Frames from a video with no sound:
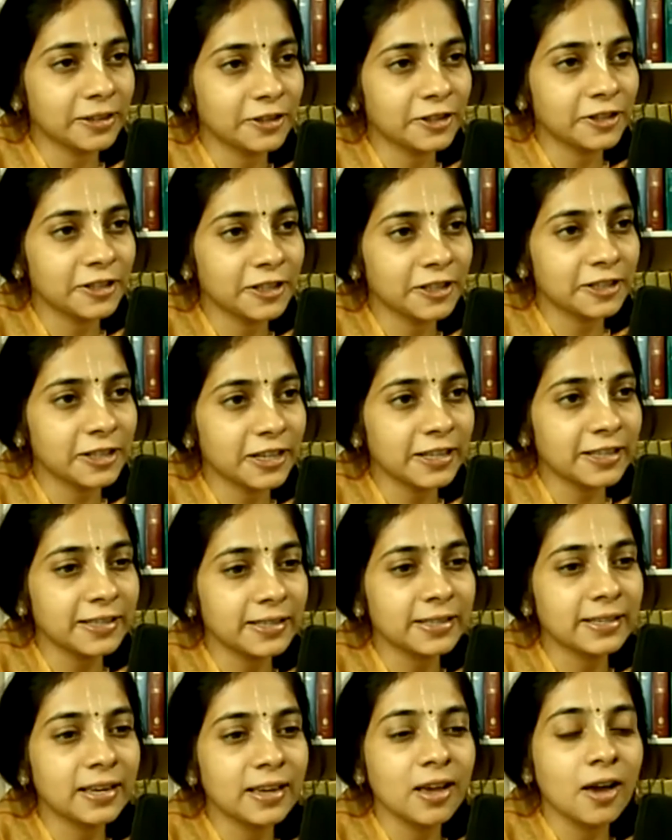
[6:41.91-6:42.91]
Krishna
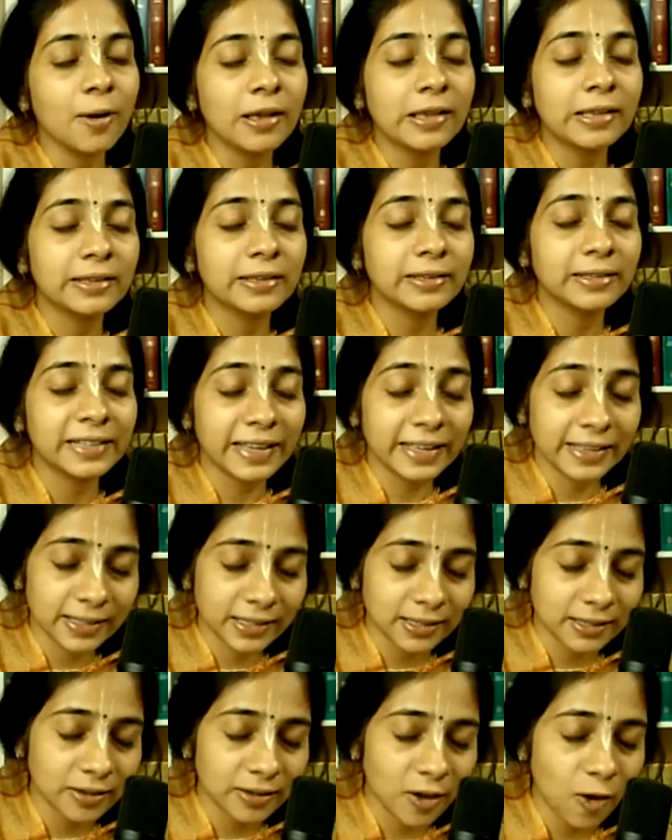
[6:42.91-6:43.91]

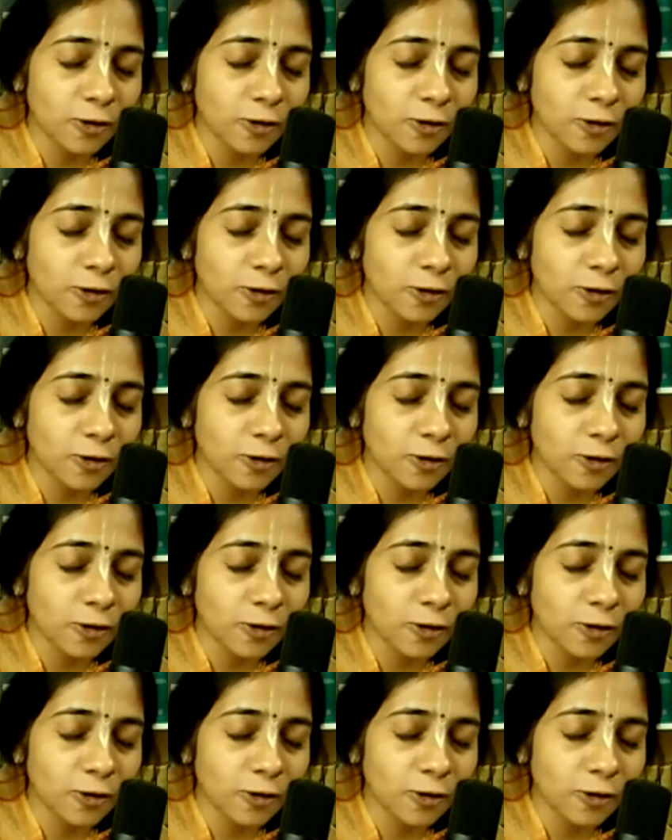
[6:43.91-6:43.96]
tells,